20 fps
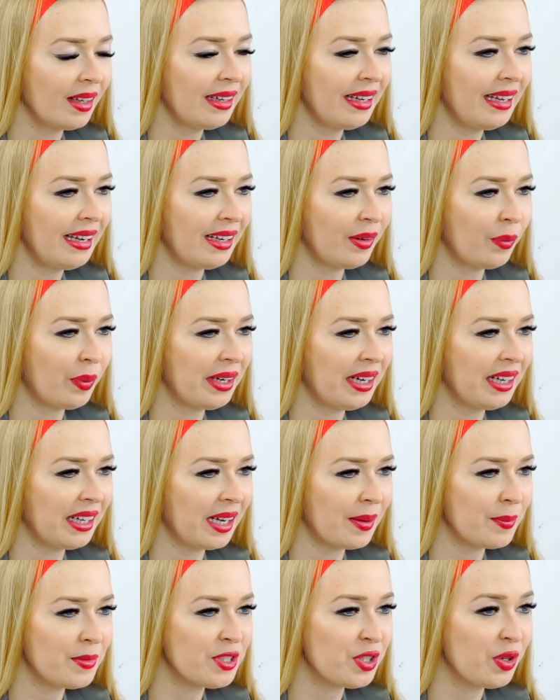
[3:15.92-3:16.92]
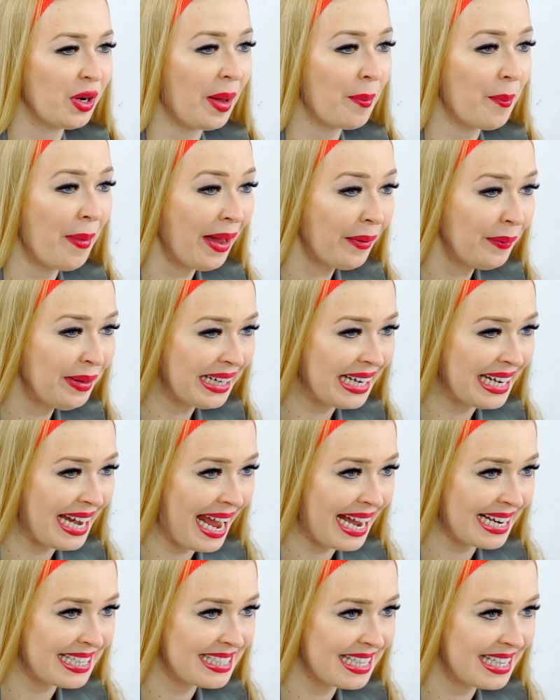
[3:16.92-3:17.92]
And when it comes to American
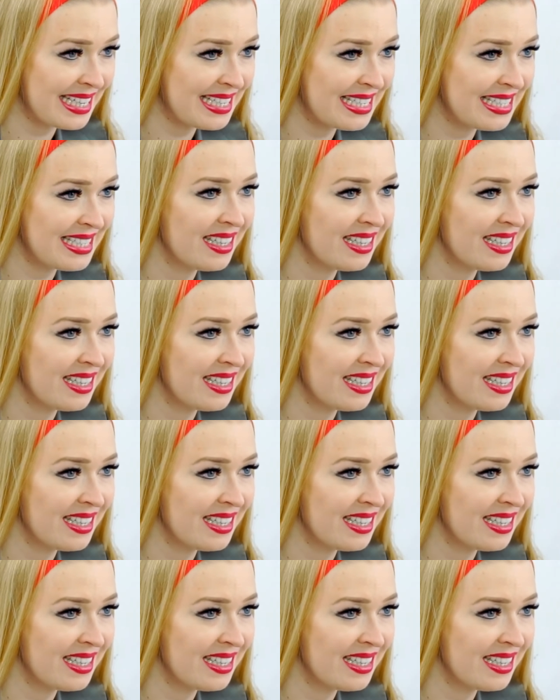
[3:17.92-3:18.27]
accent,